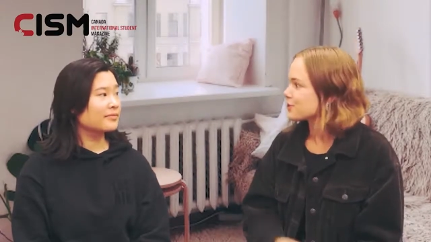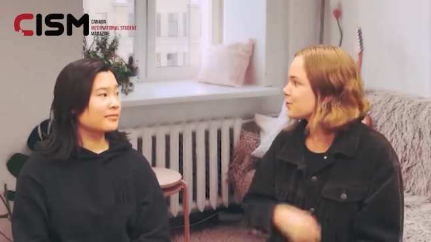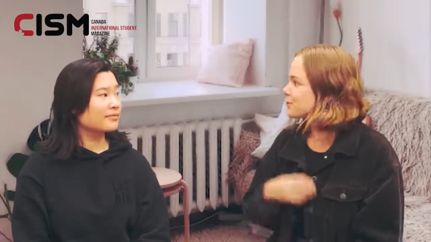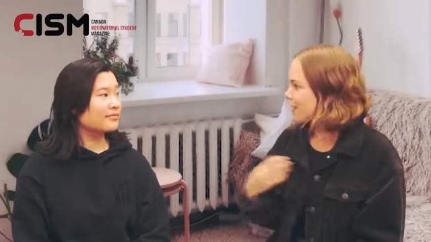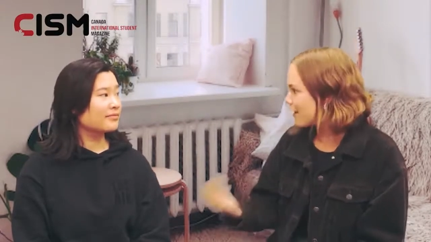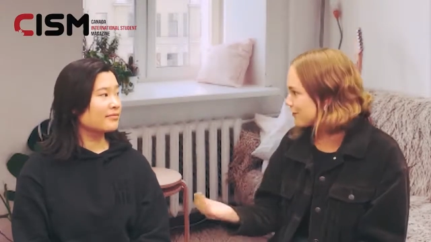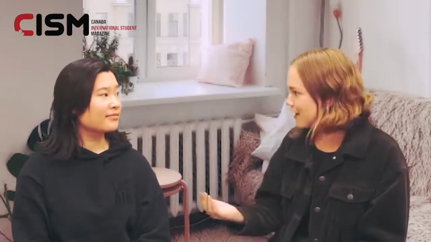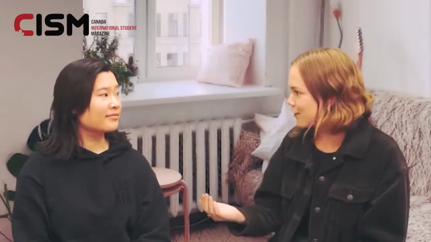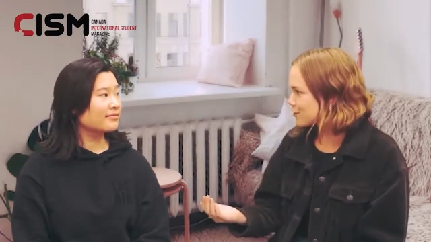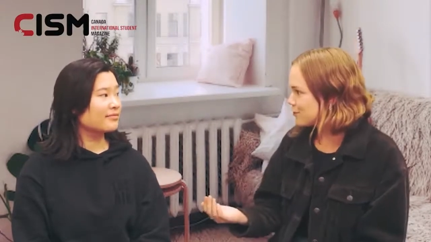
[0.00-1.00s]
Speaker 1: So
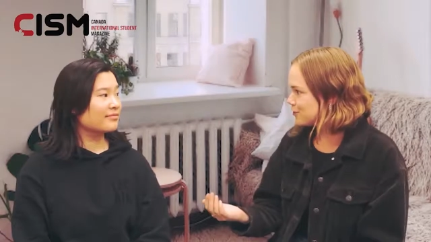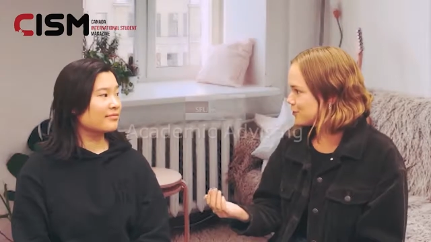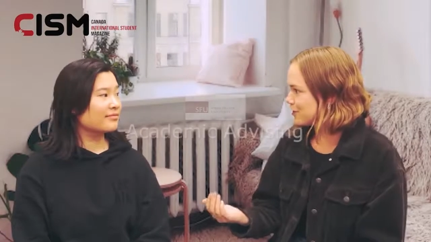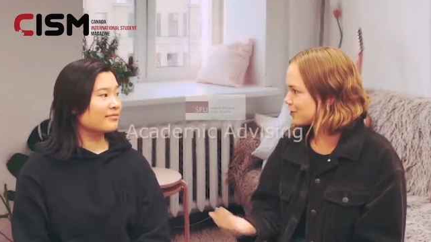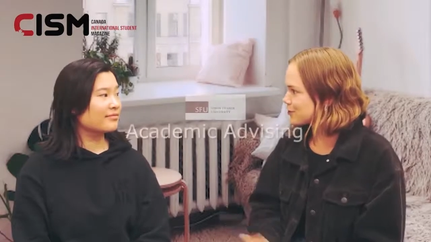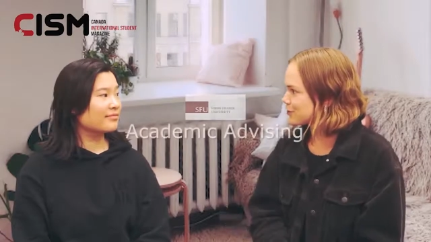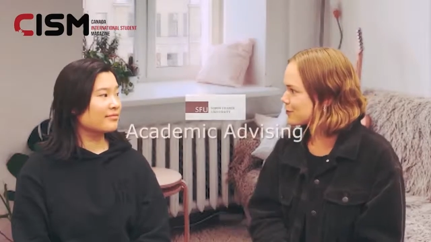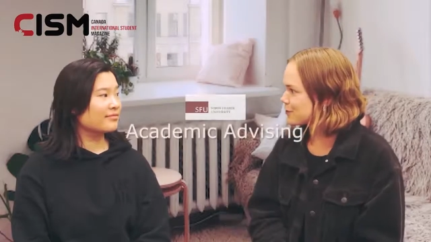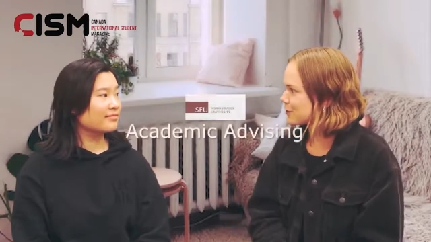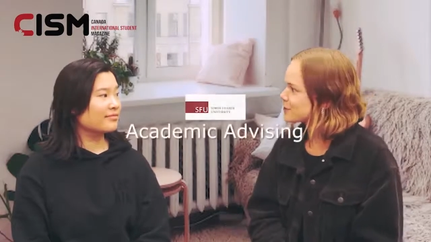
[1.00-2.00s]
Daphne, I was hoping you could get us
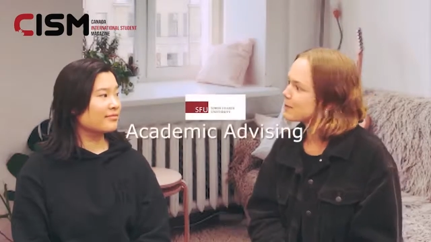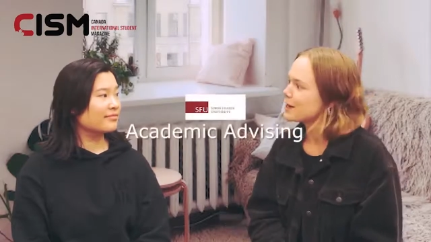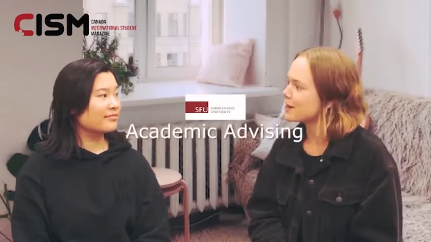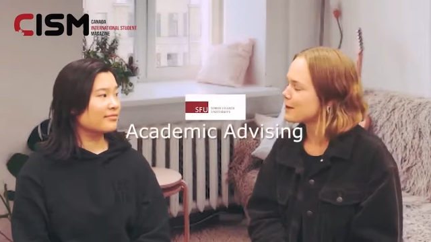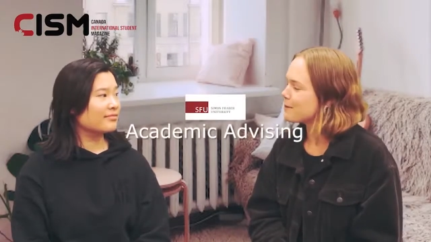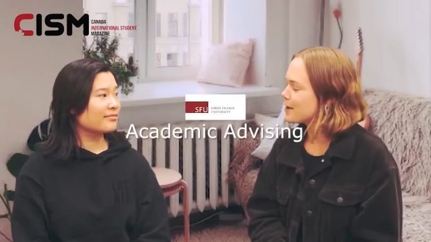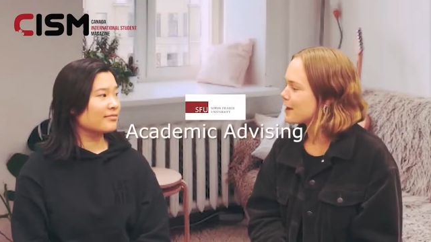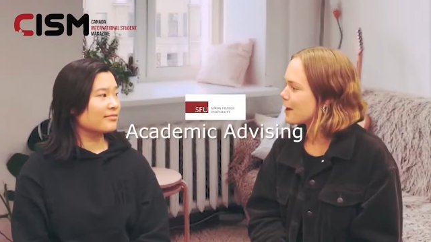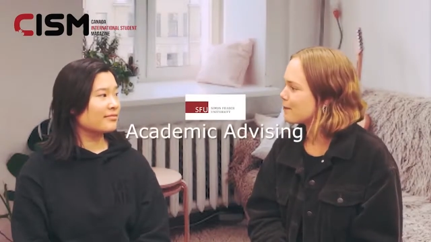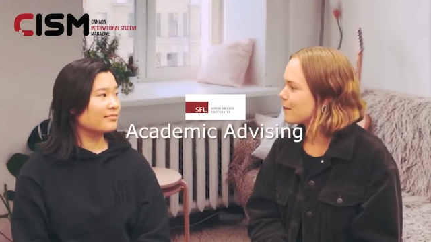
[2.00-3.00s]
started with explaining a
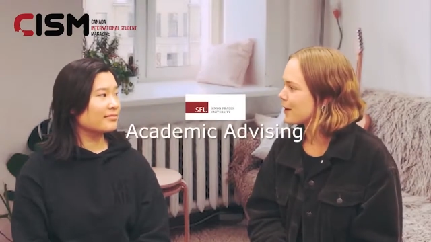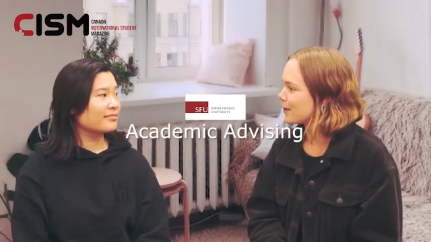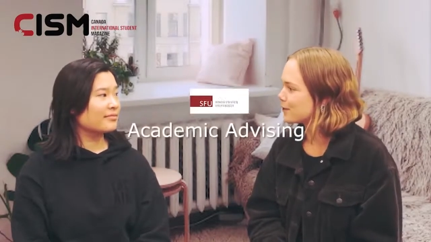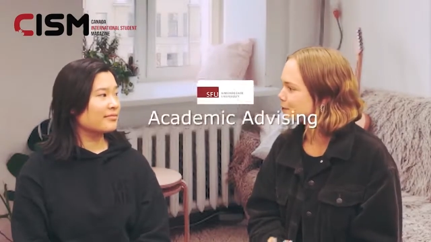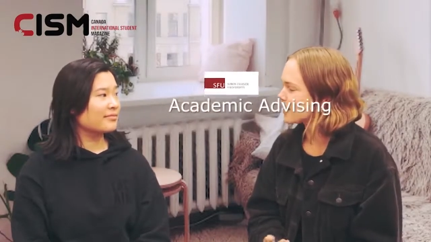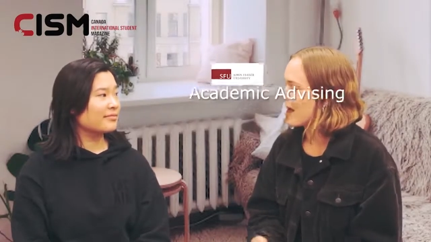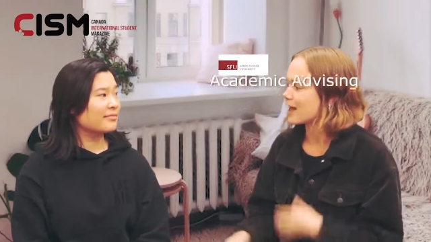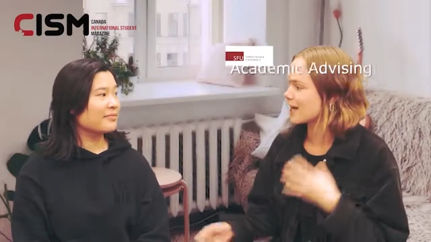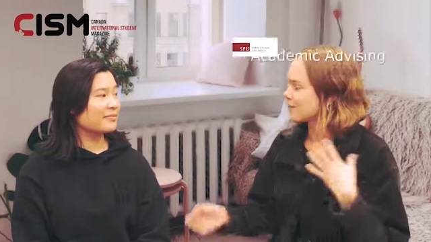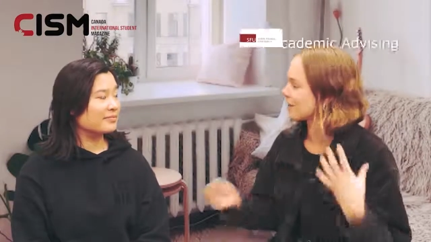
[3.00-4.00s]
bit about
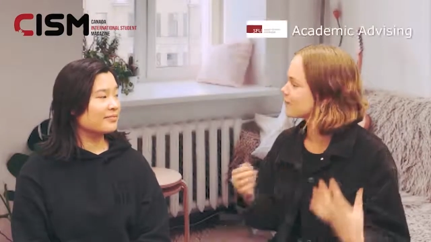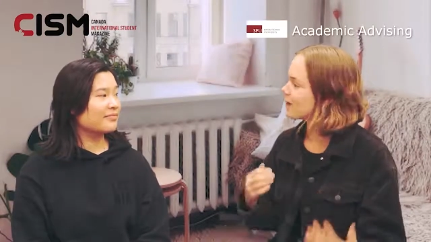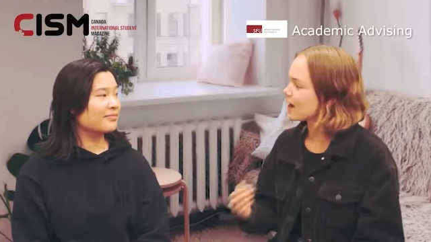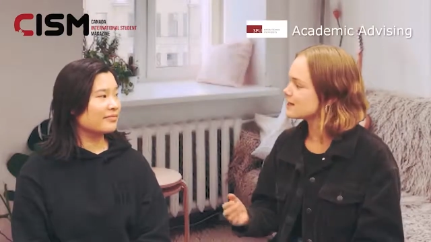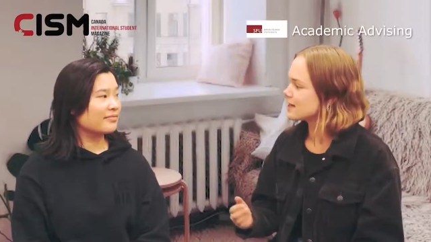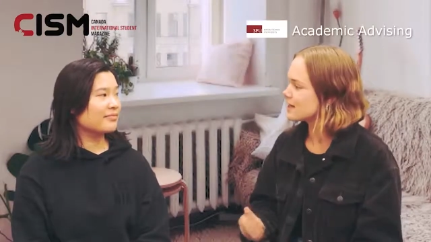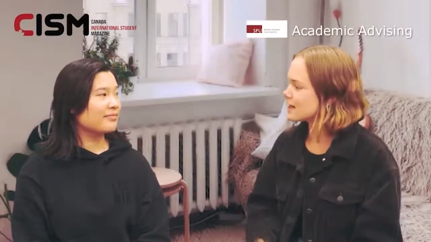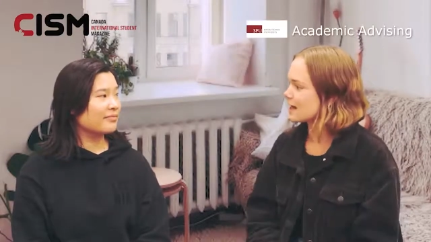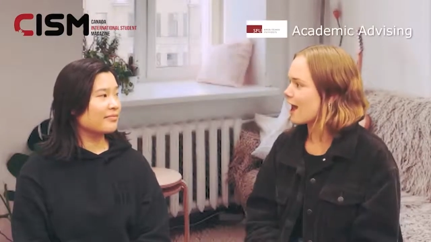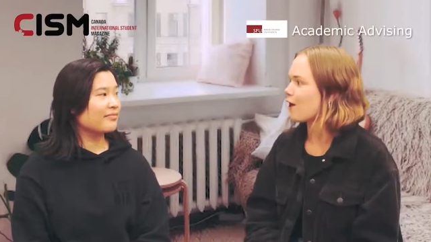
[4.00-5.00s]
academic
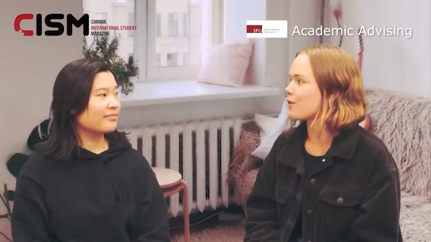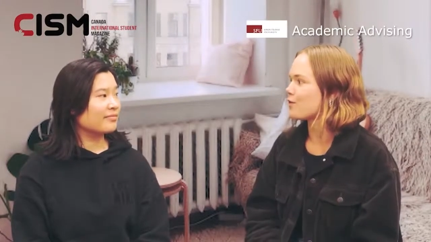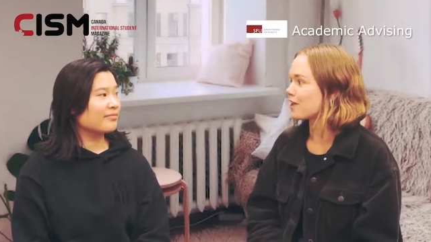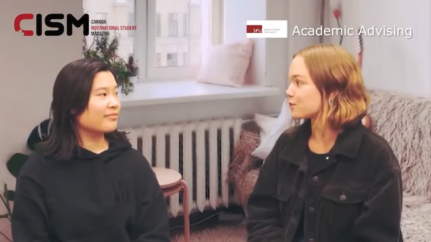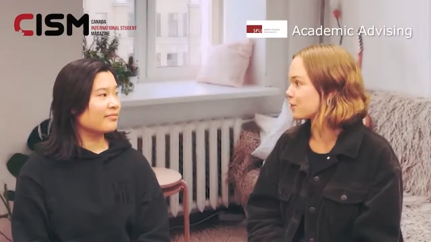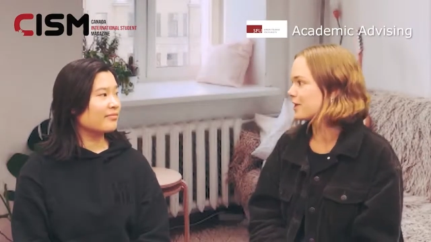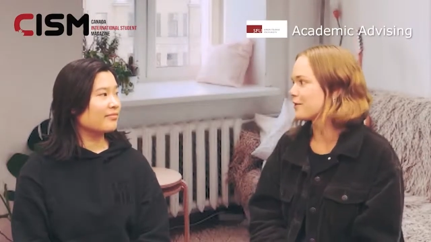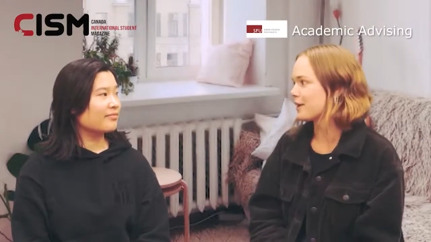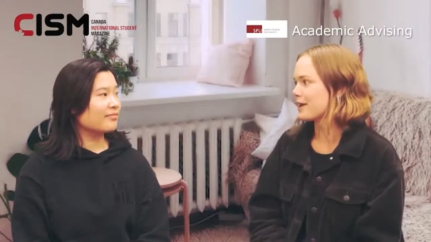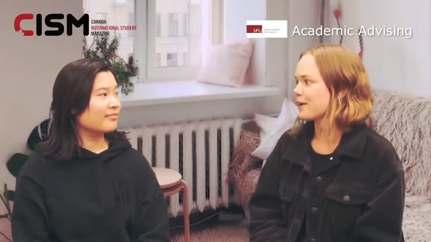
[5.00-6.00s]
advising and how that's
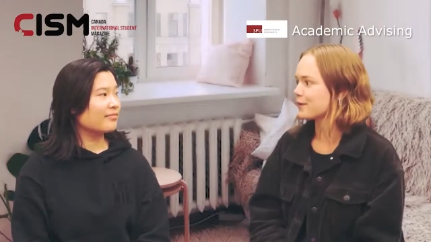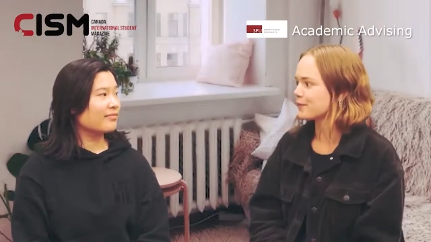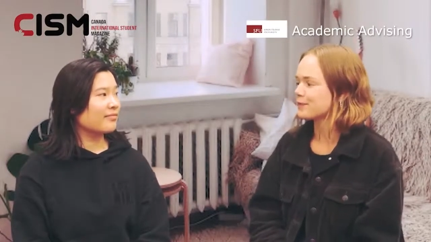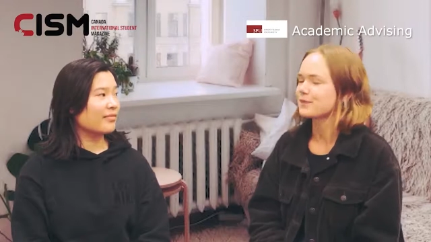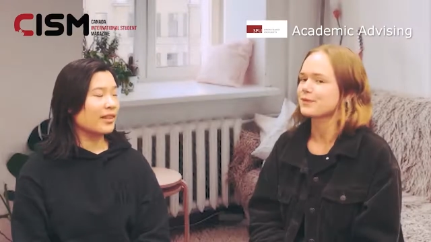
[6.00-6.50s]
working right now.